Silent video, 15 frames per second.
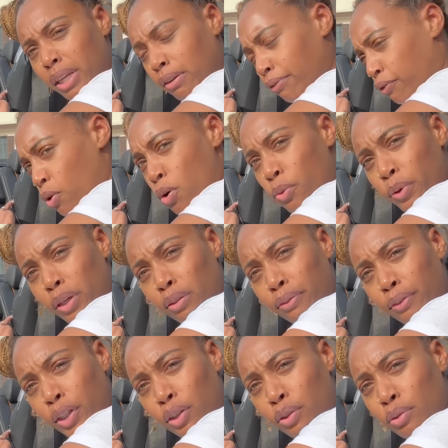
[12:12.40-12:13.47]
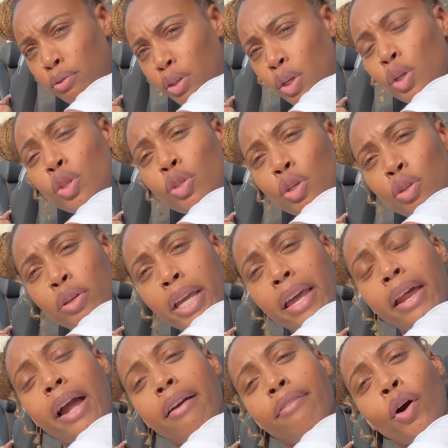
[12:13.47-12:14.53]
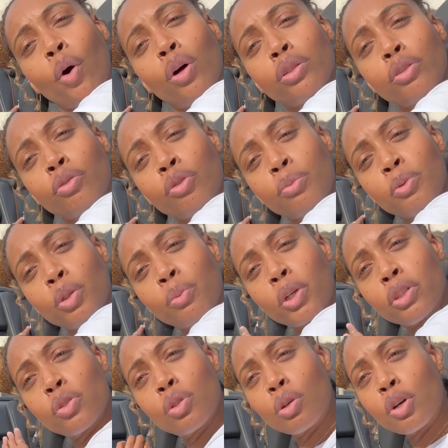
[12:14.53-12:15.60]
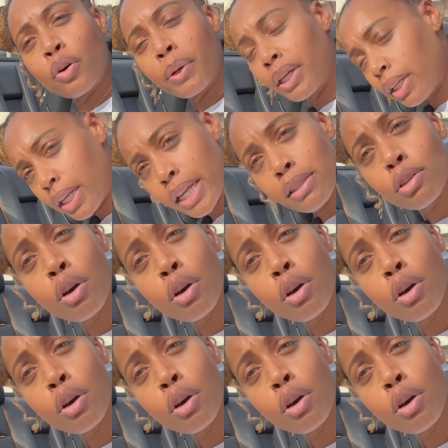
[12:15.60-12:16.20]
it forward for you so you can have all the room you want to go in. Let's